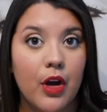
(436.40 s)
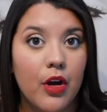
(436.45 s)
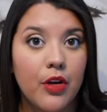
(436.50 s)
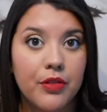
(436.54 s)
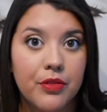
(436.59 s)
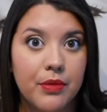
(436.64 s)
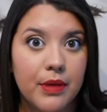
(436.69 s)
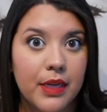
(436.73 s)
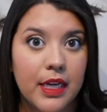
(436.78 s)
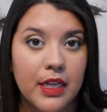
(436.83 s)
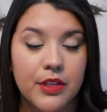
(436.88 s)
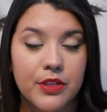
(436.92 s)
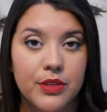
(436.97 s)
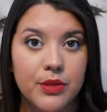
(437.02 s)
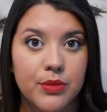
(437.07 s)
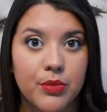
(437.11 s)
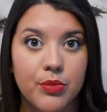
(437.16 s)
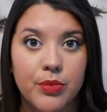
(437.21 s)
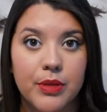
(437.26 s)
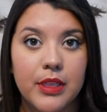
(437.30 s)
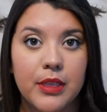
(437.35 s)
All three colors
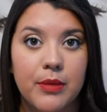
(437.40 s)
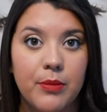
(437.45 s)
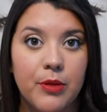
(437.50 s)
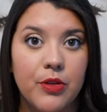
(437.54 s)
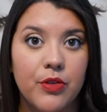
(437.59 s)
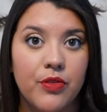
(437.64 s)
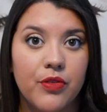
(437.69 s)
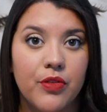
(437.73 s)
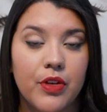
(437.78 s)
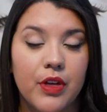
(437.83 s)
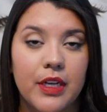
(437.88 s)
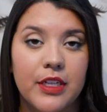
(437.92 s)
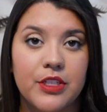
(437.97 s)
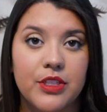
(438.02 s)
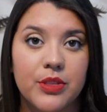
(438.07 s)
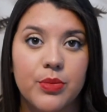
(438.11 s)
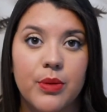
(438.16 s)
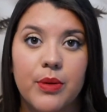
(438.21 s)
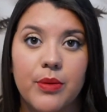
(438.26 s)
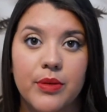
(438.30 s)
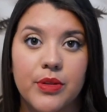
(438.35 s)
were really beautiful. I
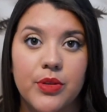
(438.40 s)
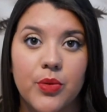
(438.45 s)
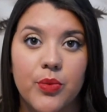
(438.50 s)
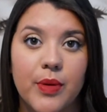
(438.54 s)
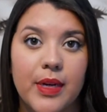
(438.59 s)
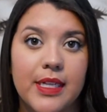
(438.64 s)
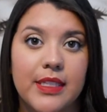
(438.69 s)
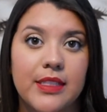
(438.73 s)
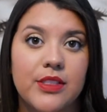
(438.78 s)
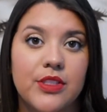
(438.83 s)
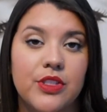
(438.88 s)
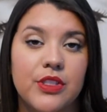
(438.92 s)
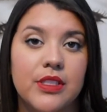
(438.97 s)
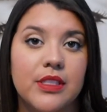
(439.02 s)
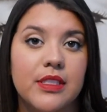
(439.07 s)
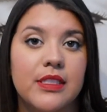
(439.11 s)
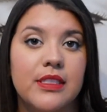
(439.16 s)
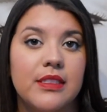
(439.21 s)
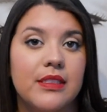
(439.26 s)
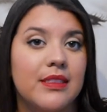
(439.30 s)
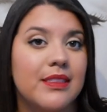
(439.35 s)
just went with the reds just
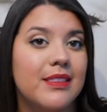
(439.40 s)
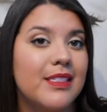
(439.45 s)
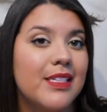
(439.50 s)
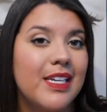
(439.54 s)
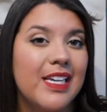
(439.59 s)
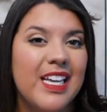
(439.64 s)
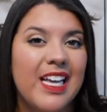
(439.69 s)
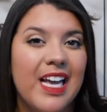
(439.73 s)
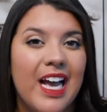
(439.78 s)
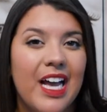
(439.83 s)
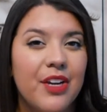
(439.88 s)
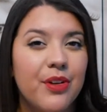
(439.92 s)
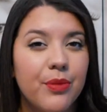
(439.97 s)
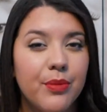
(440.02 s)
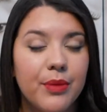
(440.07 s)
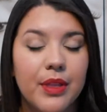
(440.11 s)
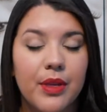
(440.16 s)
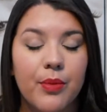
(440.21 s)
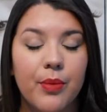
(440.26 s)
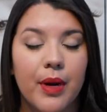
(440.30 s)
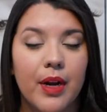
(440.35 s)
because I don't
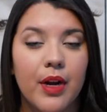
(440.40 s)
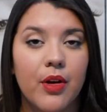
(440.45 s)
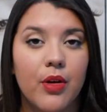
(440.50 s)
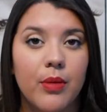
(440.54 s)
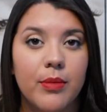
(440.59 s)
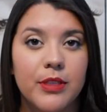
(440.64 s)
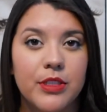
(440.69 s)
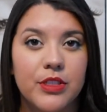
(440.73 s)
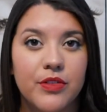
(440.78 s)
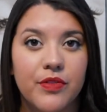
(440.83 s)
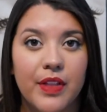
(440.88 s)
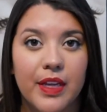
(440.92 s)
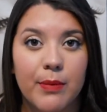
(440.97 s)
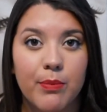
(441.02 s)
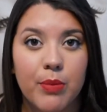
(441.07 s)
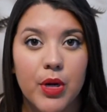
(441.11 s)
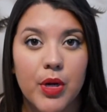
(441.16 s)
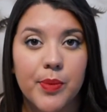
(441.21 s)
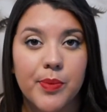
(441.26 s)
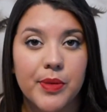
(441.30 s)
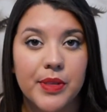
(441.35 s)
really wear a whole bunch of like
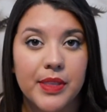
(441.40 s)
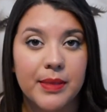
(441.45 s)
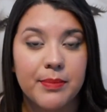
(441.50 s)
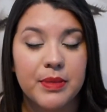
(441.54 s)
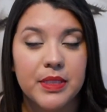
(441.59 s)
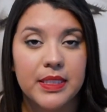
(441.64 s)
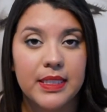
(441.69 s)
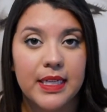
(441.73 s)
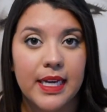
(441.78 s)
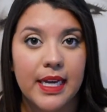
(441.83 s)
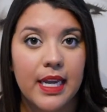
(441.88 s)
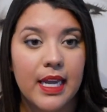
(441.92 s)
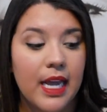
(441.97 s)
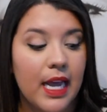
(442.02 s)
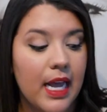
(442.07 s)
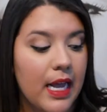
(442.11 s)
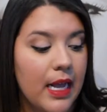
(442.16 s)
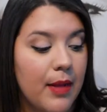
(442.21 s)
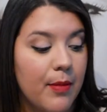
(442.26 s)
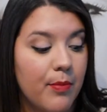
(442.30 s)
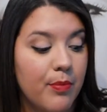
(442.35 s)
purple lipstick,
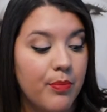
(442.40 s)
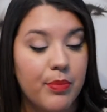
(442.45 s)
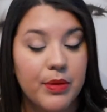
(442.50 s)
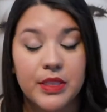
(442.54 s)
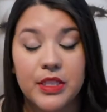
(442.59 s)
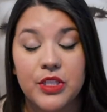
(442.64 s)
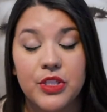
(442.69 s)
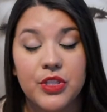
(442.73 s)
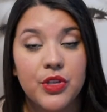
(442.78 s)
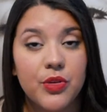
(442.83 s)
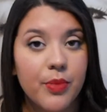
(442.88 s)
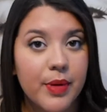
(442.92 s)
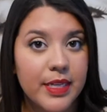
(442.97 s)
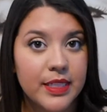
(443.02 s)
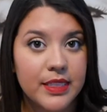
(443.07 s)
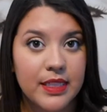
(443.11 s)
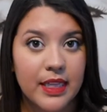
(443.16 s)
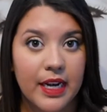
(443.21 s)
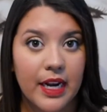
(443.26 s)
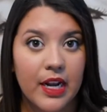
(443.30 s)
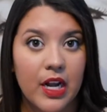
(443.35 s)
but the two
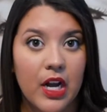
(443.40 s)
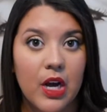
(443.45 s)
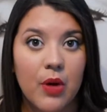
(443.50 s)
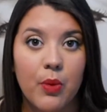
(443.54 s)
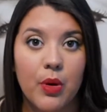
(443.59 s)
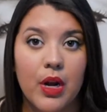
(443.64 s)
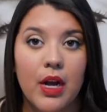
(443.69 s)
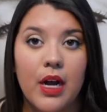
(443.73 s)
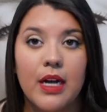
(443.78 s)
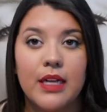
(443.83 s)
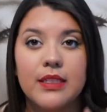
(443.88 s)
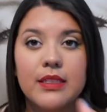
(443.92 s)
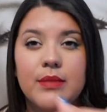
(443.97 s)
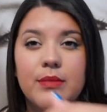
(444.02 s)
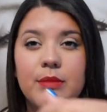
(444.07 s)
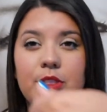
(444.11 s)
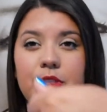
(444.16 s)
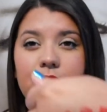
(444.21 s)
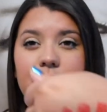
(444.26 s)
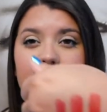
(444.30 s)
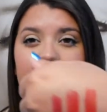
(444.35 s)
reds that I got were awesome,
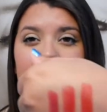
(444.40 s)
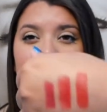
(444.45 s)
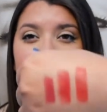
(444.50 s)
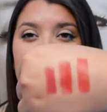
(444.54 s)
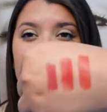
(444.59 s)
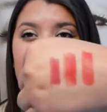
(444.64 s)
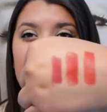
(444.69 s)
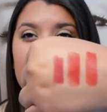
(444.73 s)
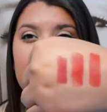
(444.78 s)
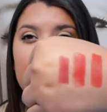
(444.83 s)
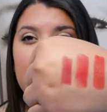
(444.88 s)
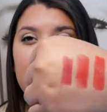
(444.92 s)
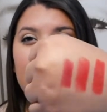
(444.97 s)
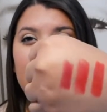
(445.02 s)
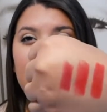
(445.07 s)
as you can see.